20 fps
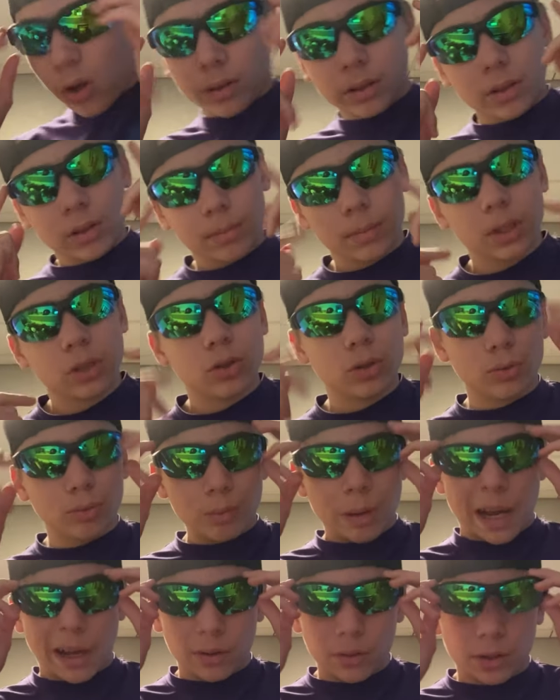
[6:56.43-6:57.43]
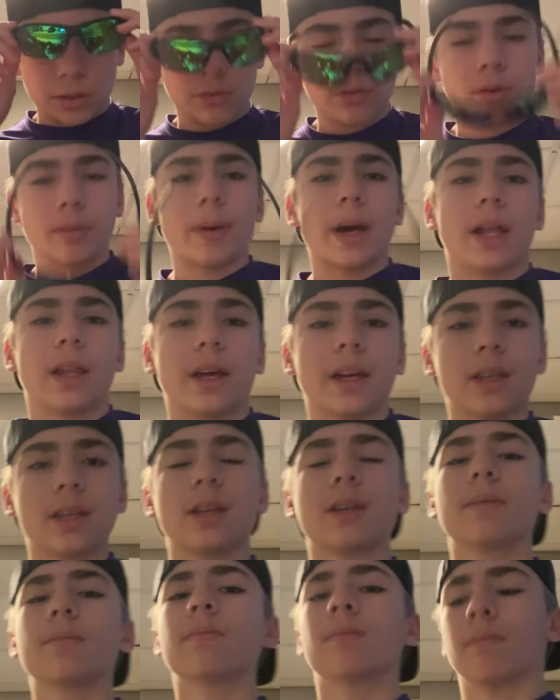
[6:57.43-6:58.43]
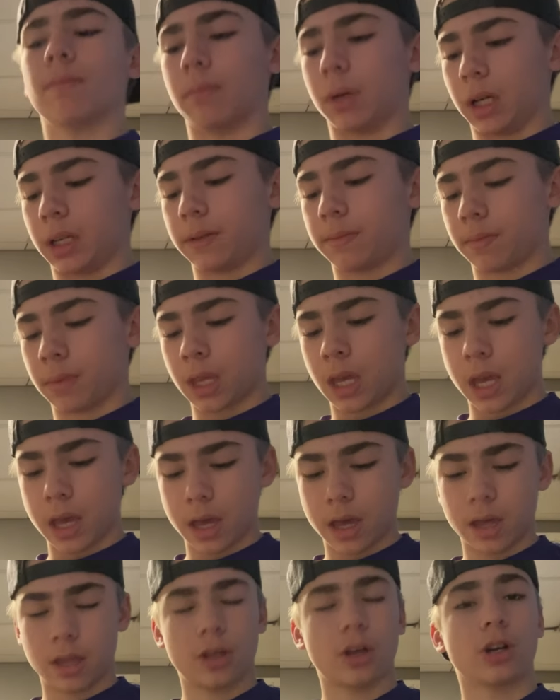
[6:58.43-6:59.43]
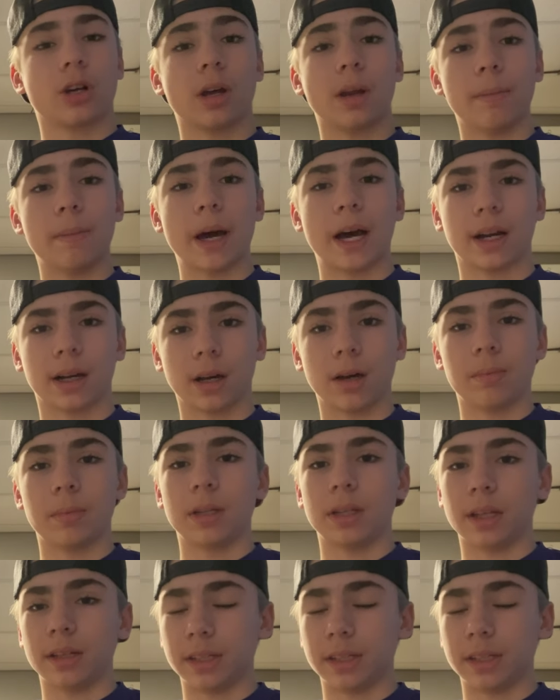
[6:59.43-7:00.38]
and a little bit too rounded for my liking, but they're good backup and they